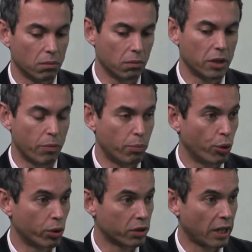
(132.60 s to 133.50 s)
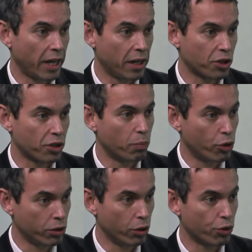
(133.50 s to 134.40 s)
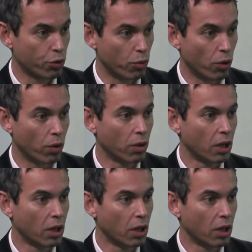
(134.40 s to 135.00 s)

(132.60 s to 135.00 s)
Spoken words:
imports less, produce more,